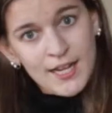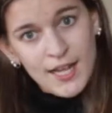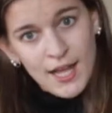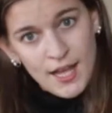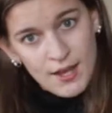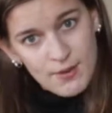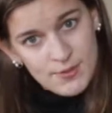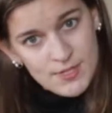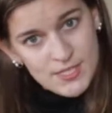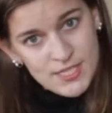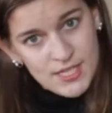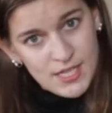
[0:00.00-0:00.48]

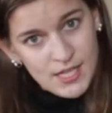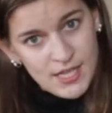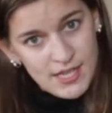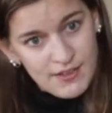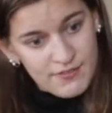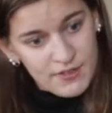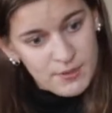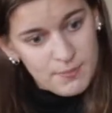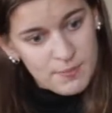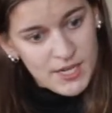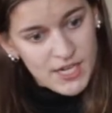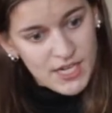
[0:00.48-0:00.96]
That was a
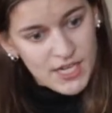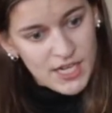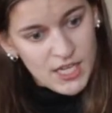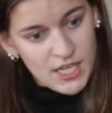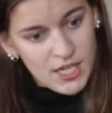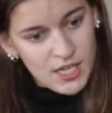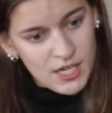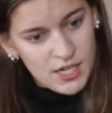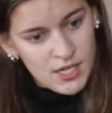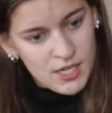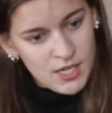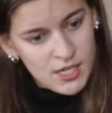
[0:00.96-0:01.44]
heavy
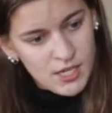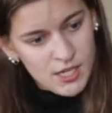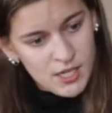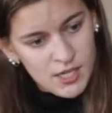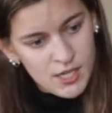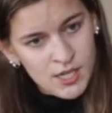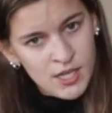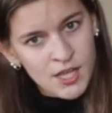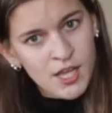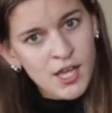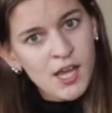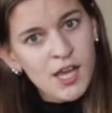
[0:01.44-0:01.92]
bucket.
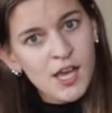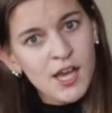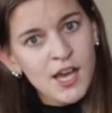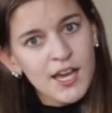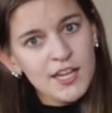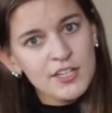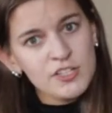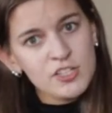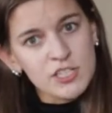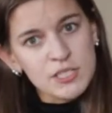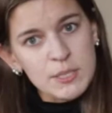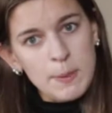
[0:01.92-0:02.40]

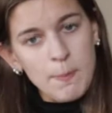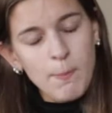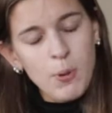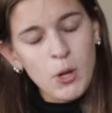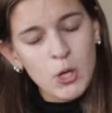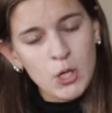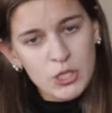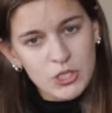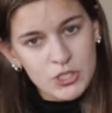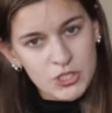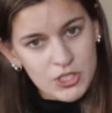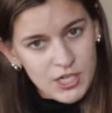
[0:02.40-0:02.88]
Just
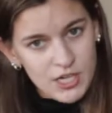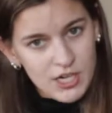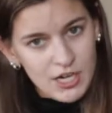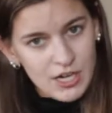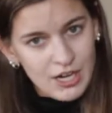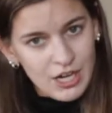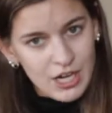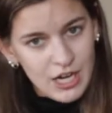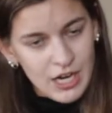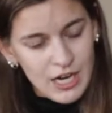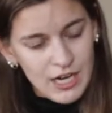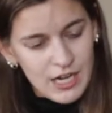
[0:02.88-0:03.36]
pushed it
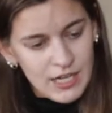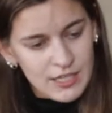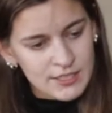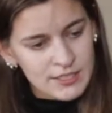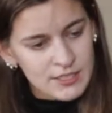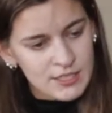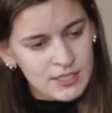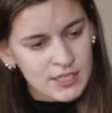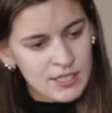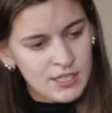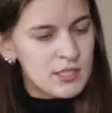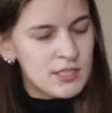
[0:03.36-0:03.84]

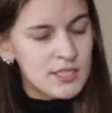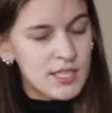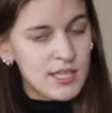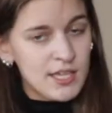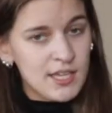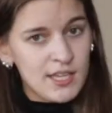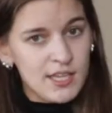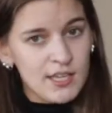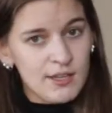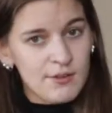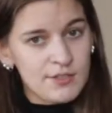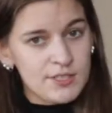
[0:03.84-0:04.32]
across. It's
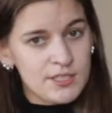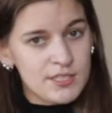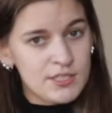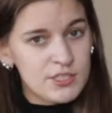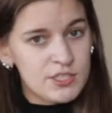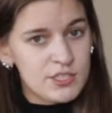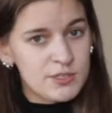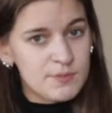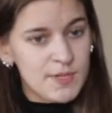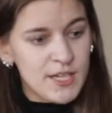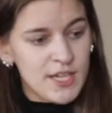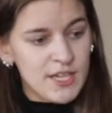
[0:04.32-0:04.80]
like I was
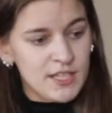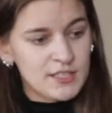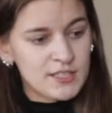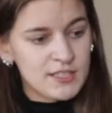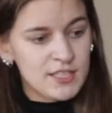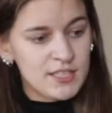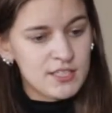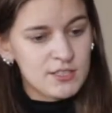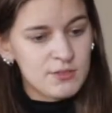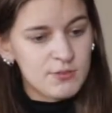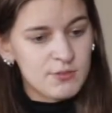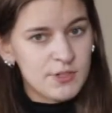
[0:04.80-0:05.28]
in
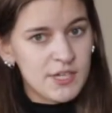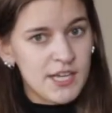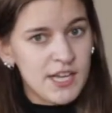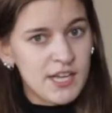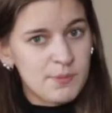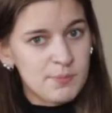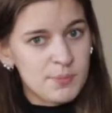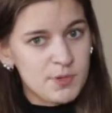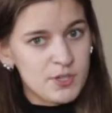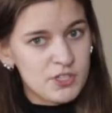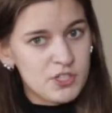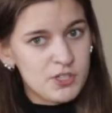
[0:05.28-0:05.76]
gymnastics when we
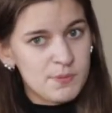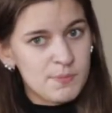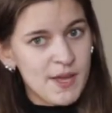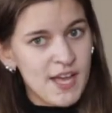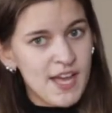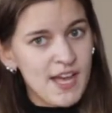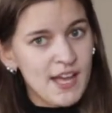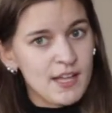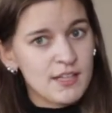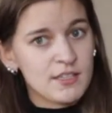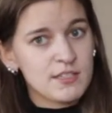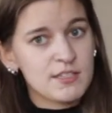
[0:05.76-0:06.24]
had to push
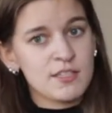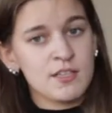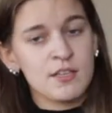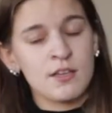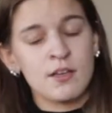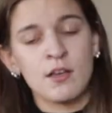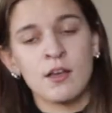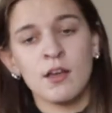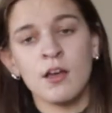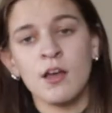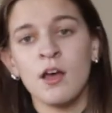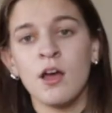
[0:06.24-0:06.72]
mats.
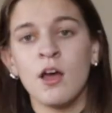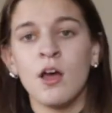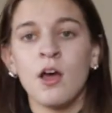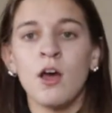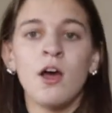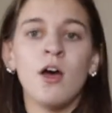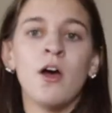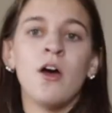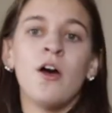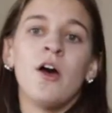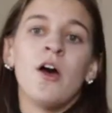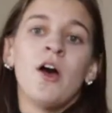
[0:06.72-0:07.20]

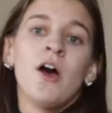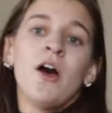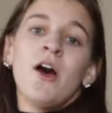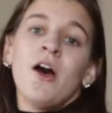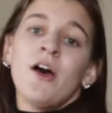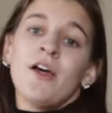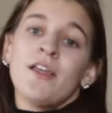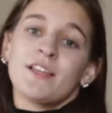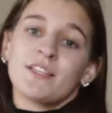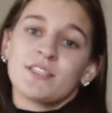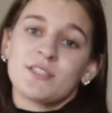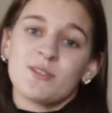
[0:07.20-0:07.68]

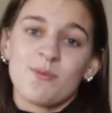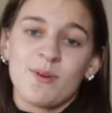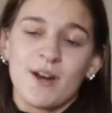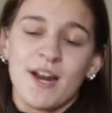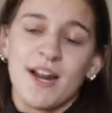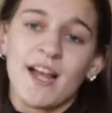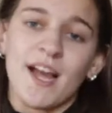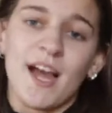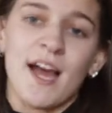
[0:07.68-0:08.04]
This is what I